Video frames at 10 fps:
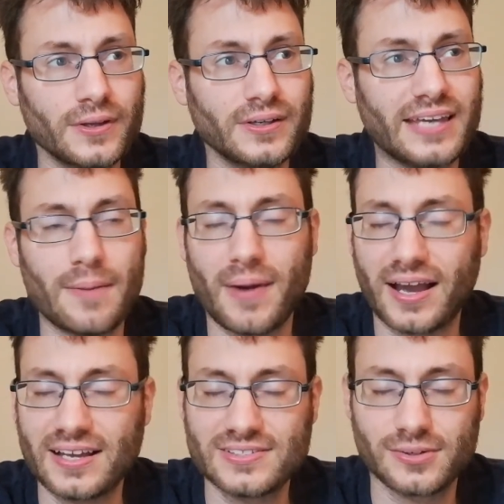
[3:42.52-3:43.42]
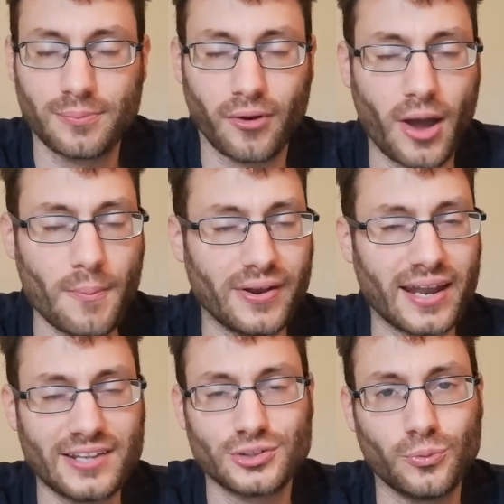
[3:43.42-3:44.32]
get back into employment
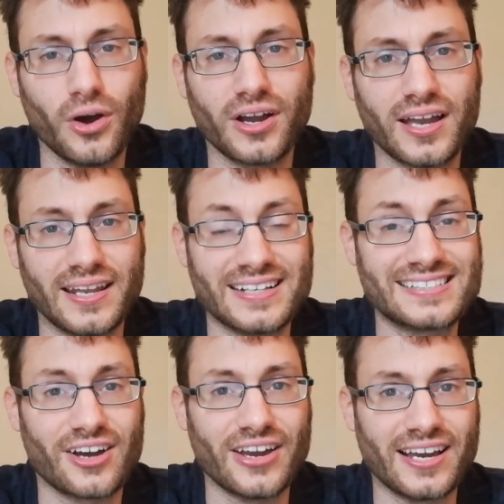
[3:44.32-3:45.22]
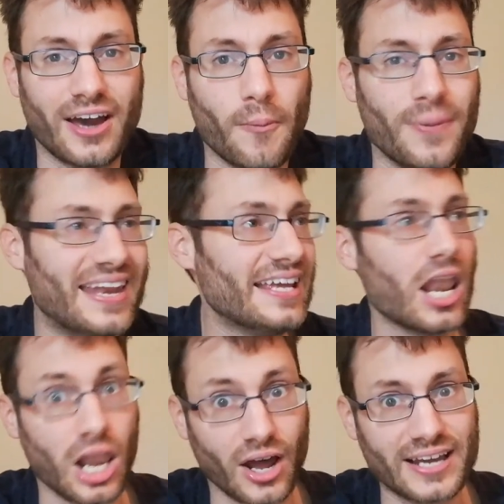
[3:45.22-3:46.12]
and to work at an exciting company
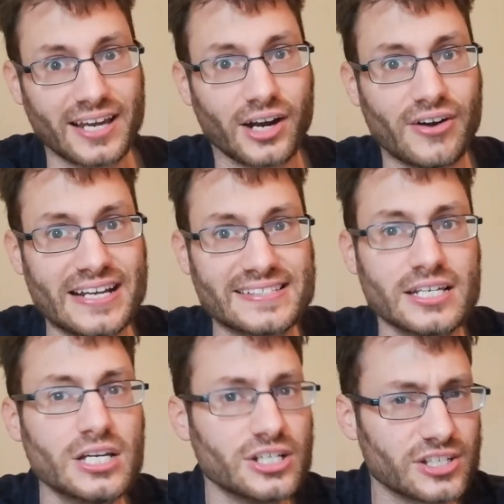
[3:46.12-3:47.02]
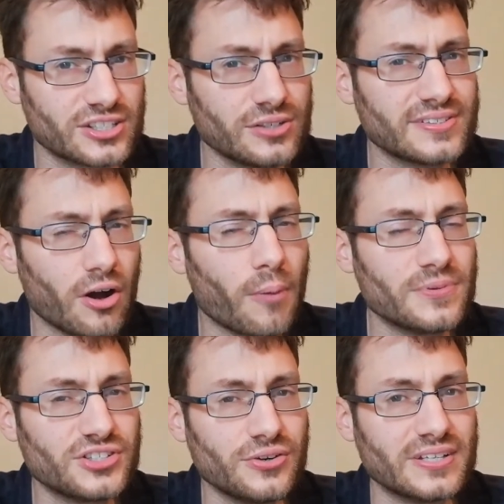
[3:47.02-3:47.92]
like Curry's, just use that
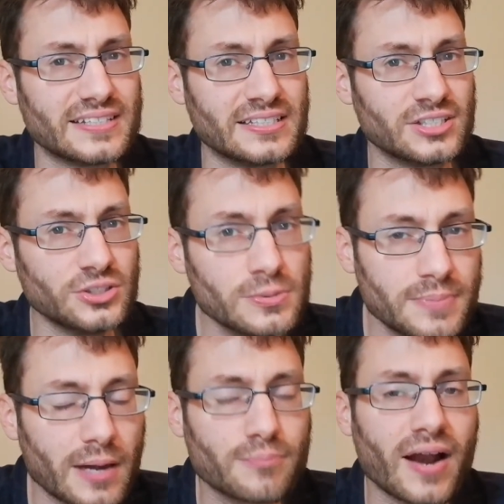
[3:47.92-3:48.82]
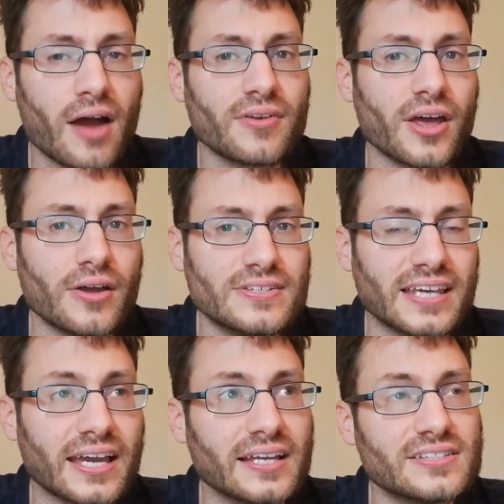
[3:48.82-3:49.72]
opportunity to do a bit of brown
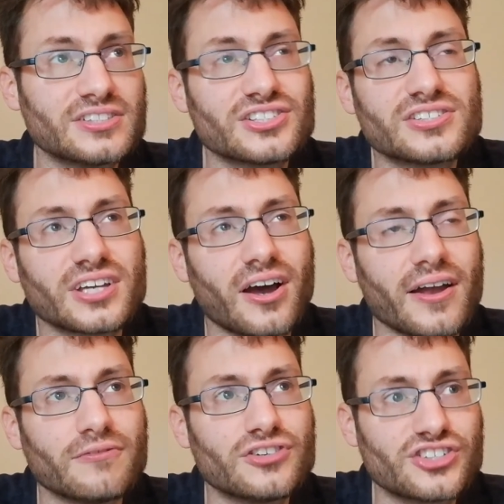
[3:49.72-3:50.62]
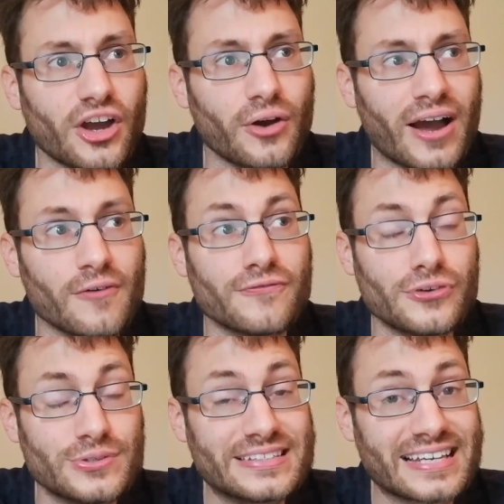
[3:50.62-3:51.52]
nosing and just to kind of show how
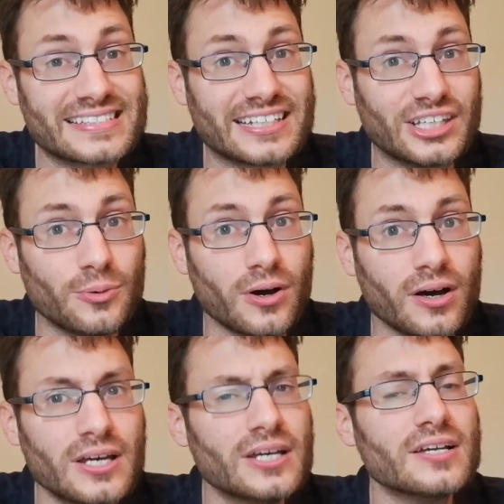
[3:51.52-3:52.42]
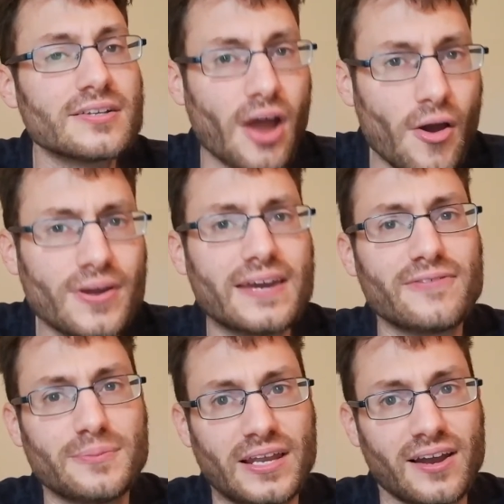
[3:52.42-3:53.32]
enthusiastic you are. Don't give
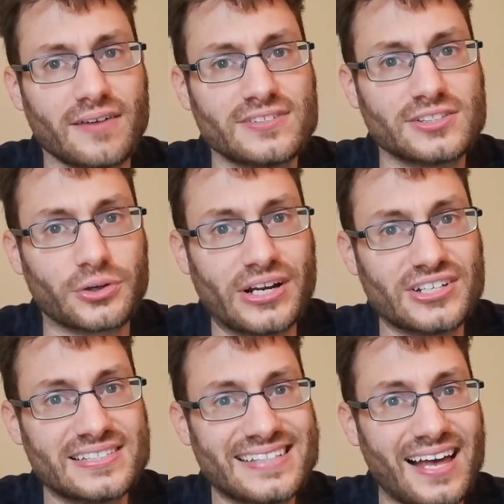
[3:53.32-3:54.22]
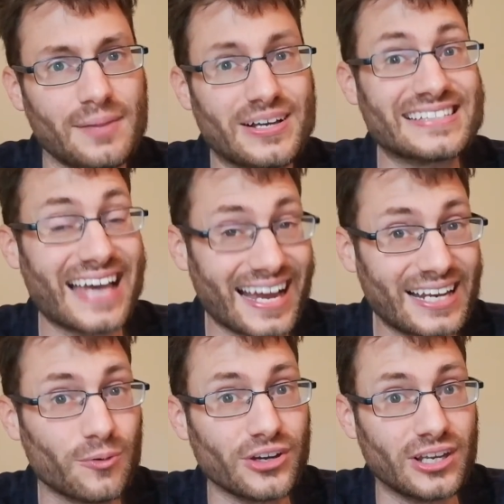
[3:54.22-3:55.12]
them your life story, just tell them exactly
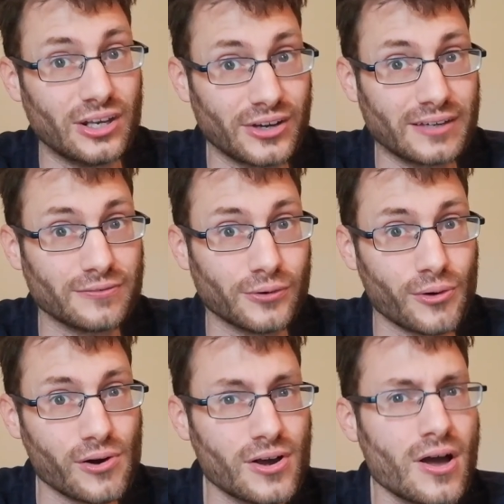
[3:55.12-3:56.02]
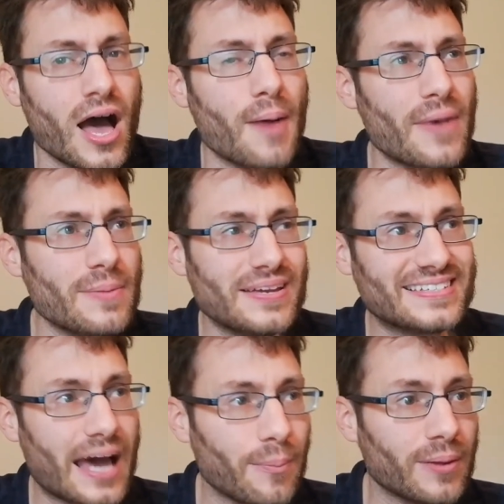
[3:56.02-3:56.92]
what you're looking for. Maybe
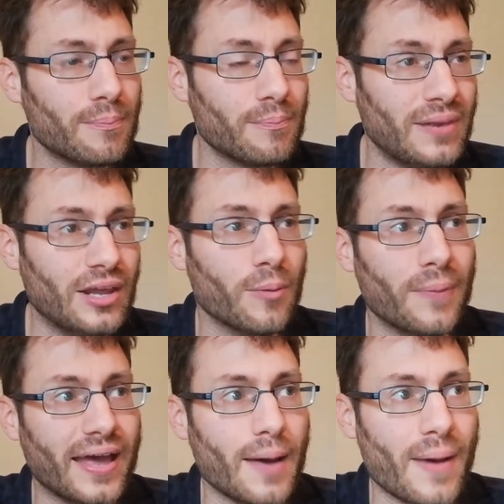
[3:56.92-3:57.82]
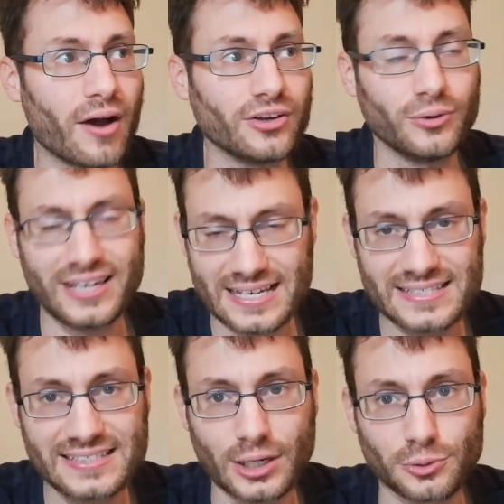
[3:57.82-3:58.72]
dabble a little bit about your key
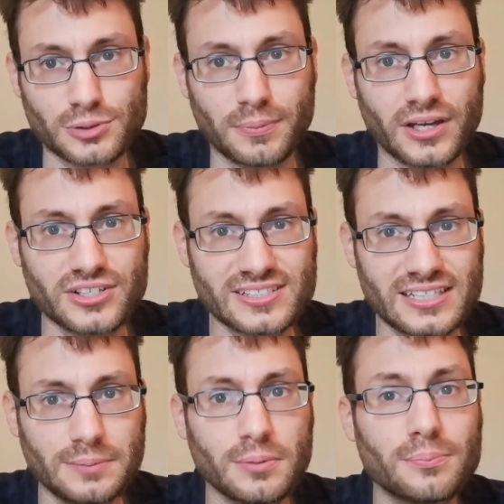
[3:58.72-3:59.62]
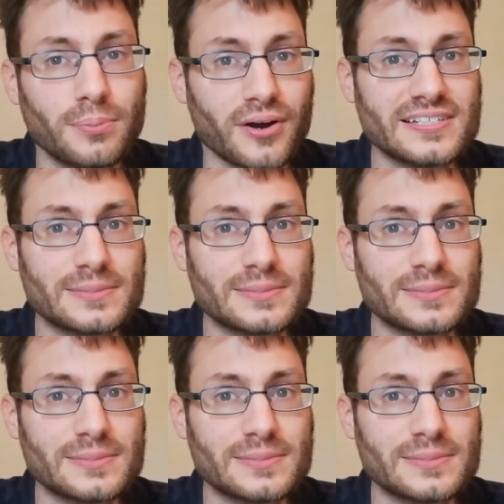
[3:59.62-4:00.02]
skills, but just keep a nice